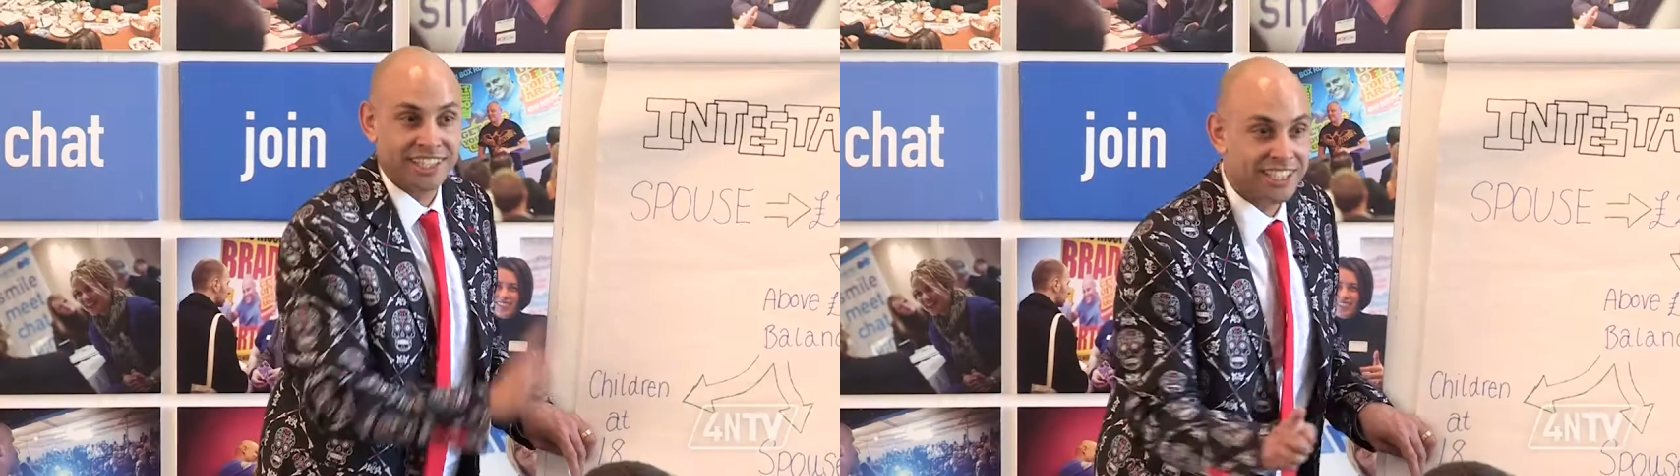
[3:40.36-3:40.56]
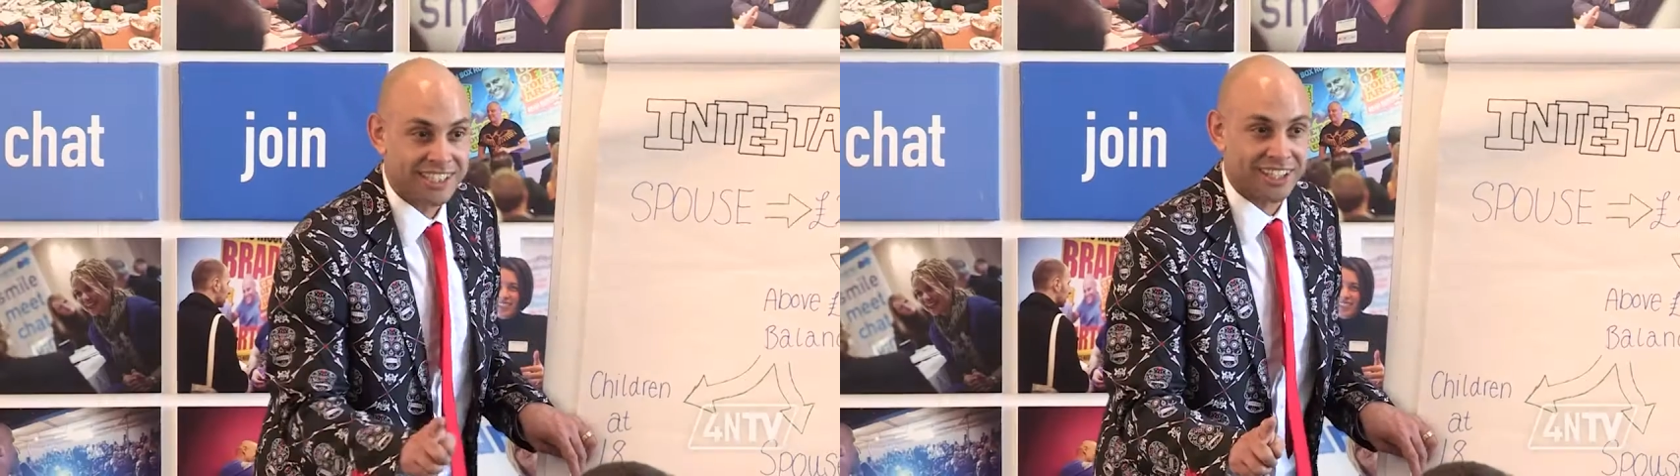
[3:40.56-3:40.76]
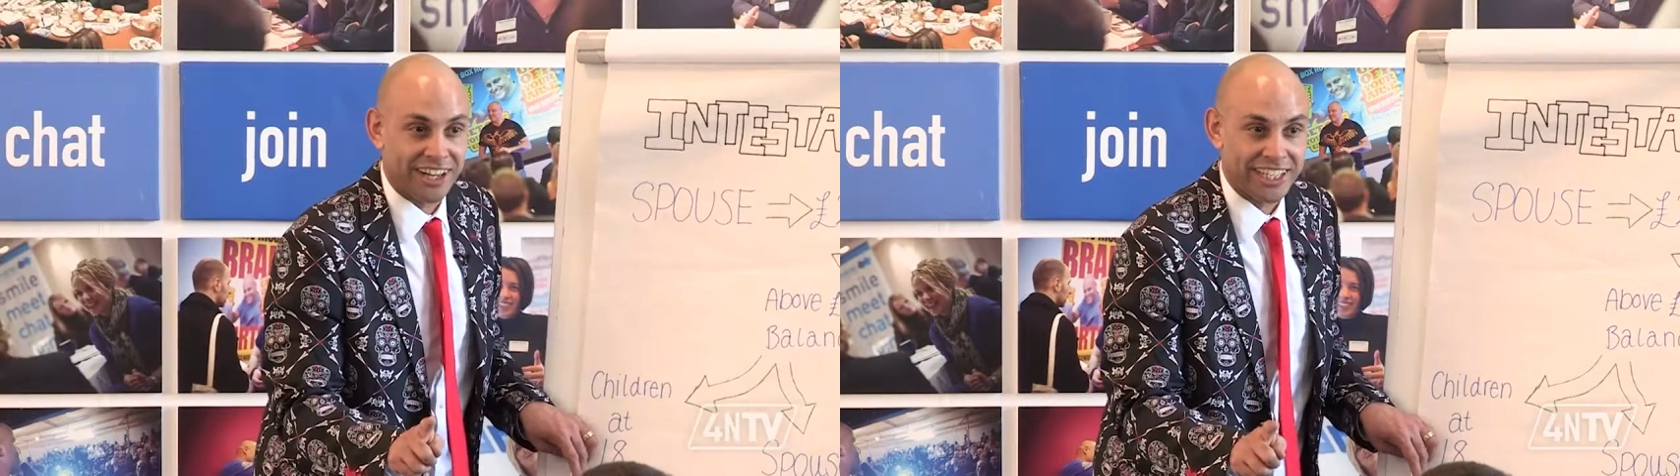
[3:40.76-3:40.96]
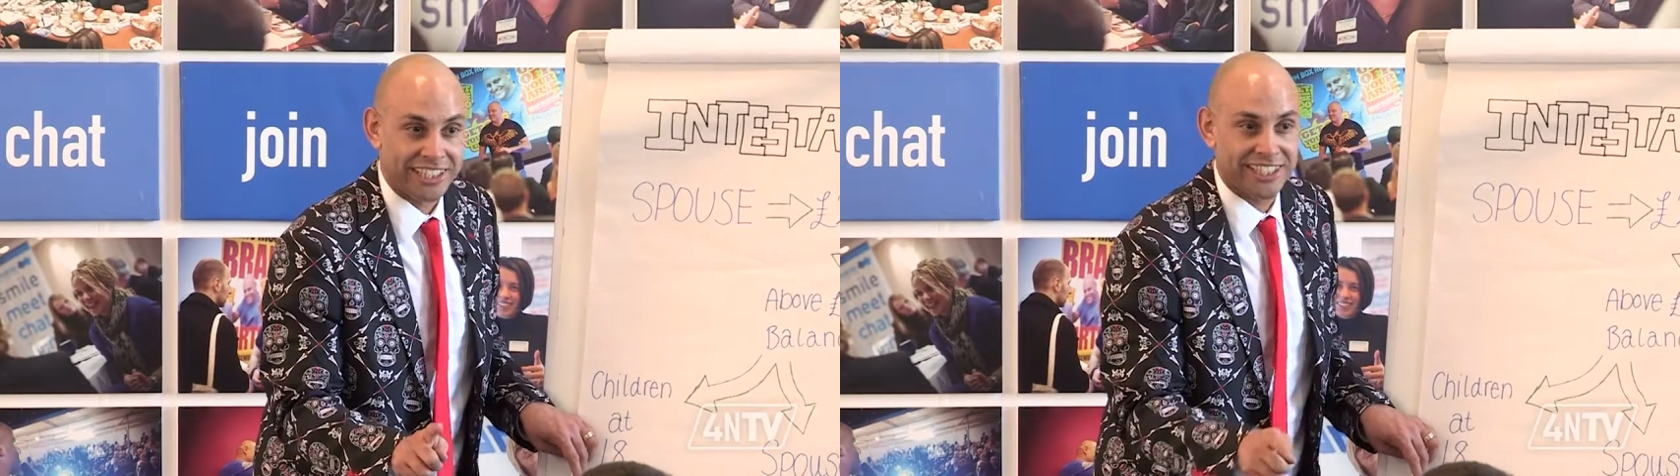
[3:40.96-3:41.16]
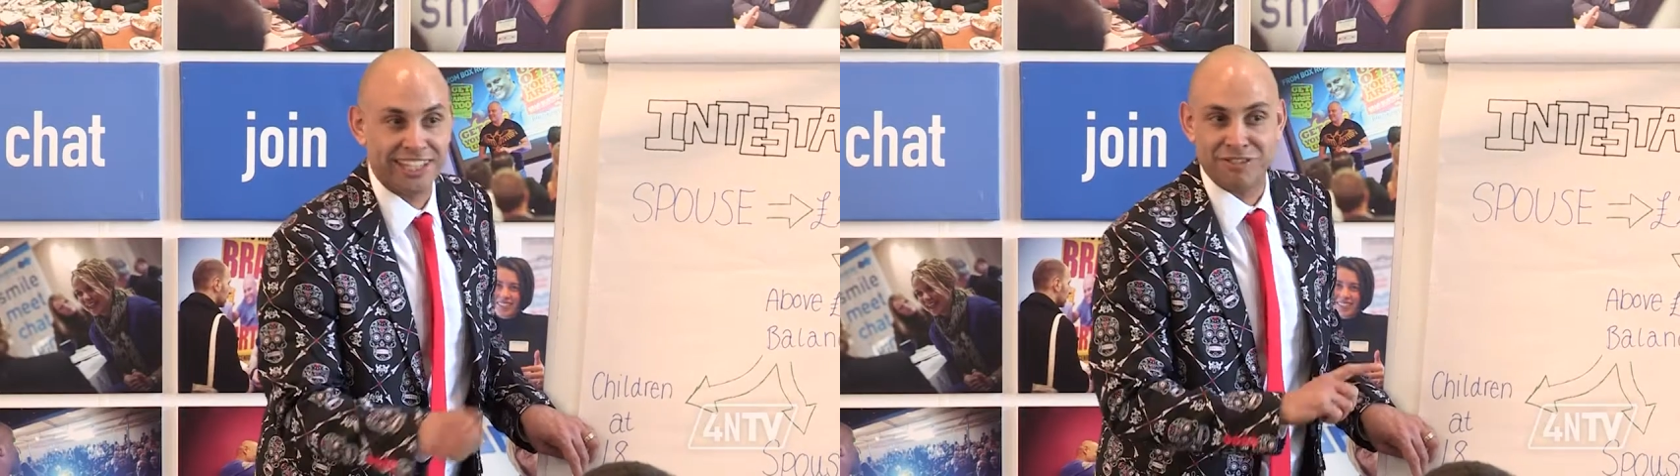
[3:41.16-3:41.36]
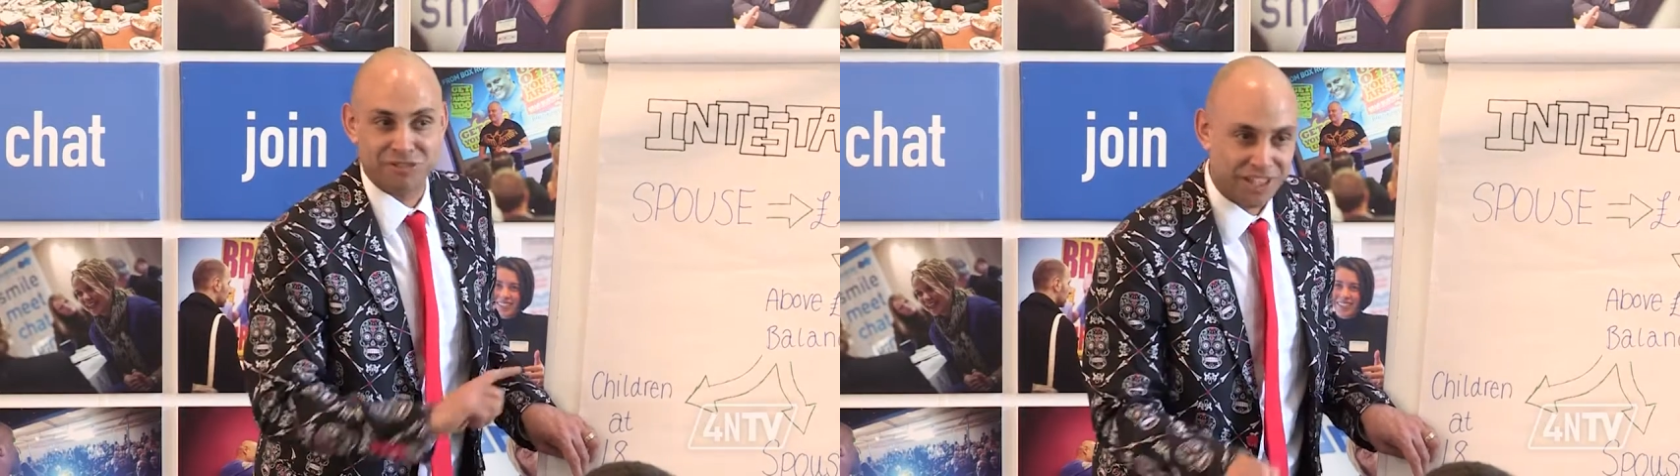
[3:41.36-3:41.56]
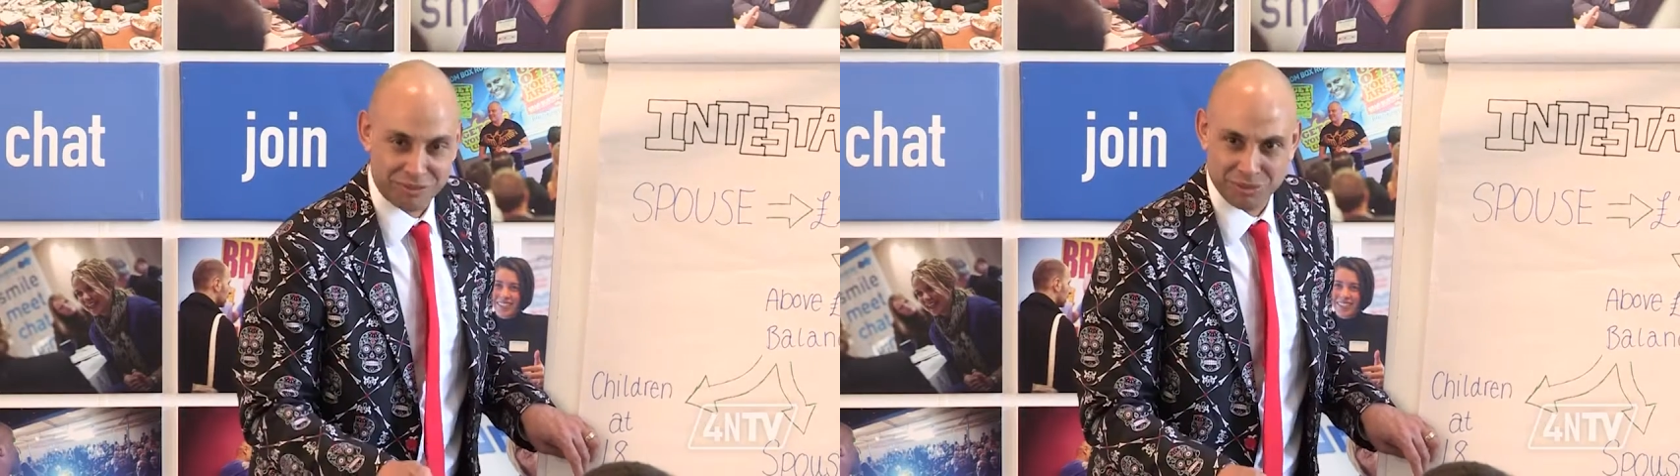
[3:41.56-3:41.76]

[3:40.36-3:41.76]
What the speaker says: signed in front of a